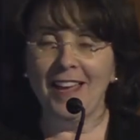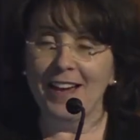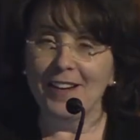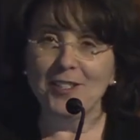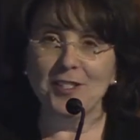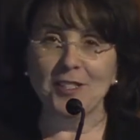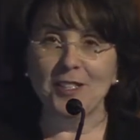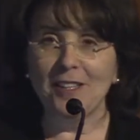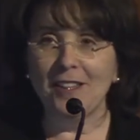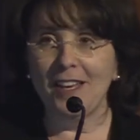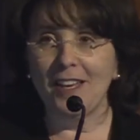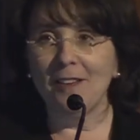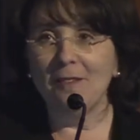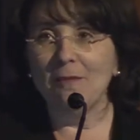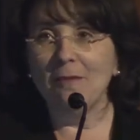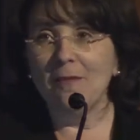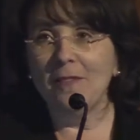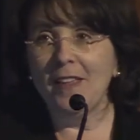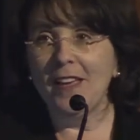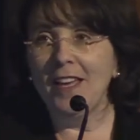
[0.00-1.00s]
Actually,
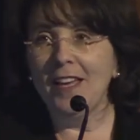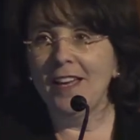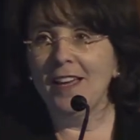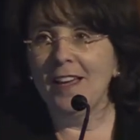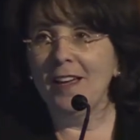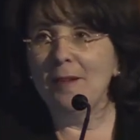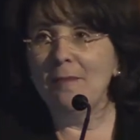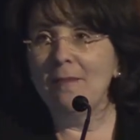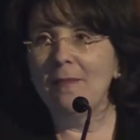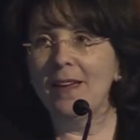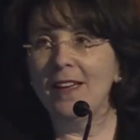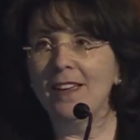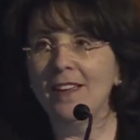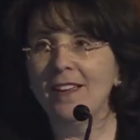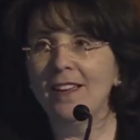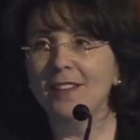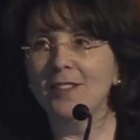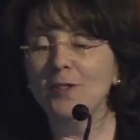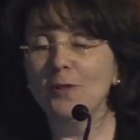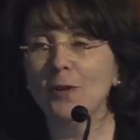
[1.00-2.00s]
they
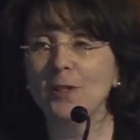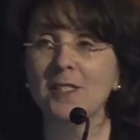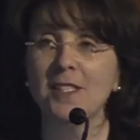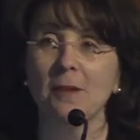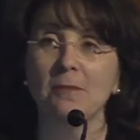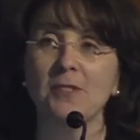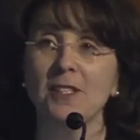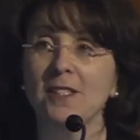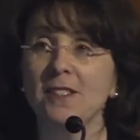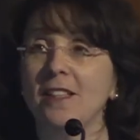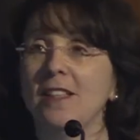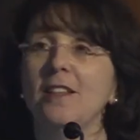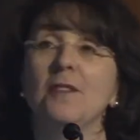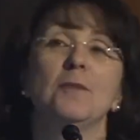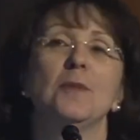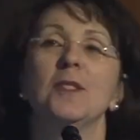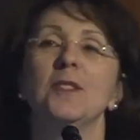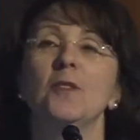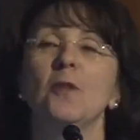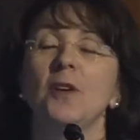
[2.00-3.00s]
told subjects that
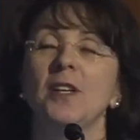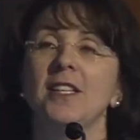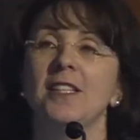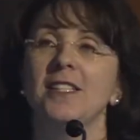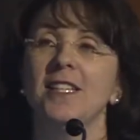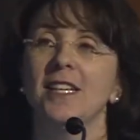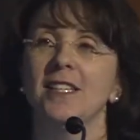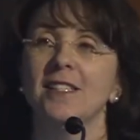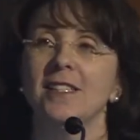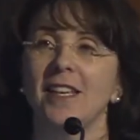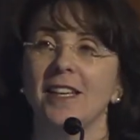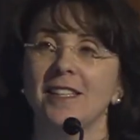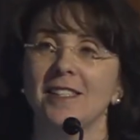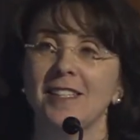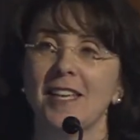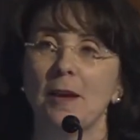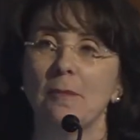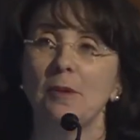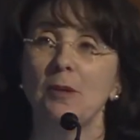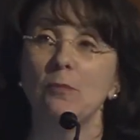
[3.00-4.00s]
it was going to taste like
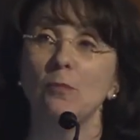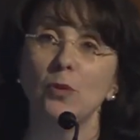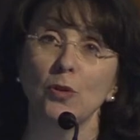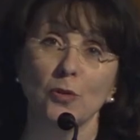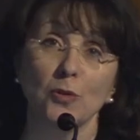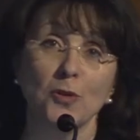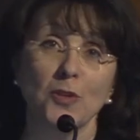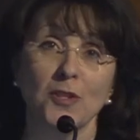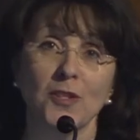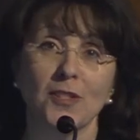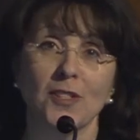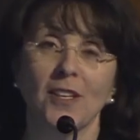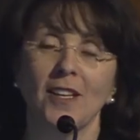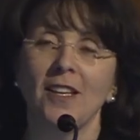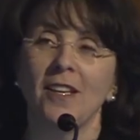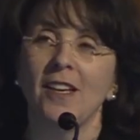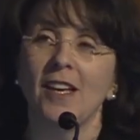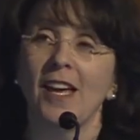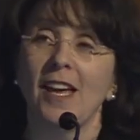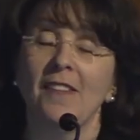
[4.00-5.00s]
salmon mousse,
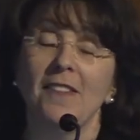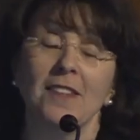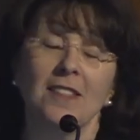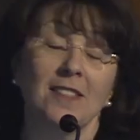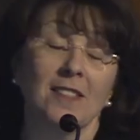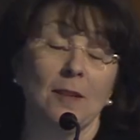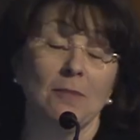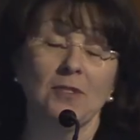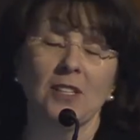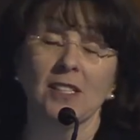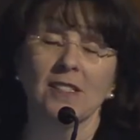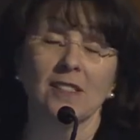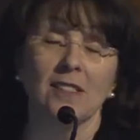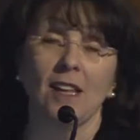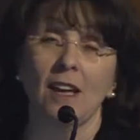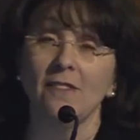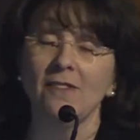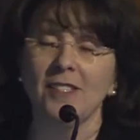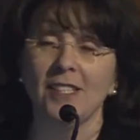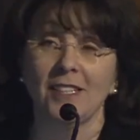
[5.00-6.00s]
and the subjects
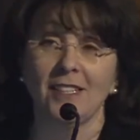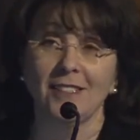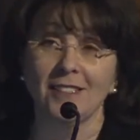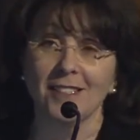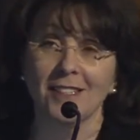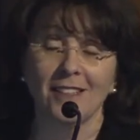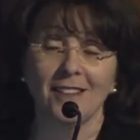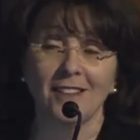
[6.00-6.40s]
loved it.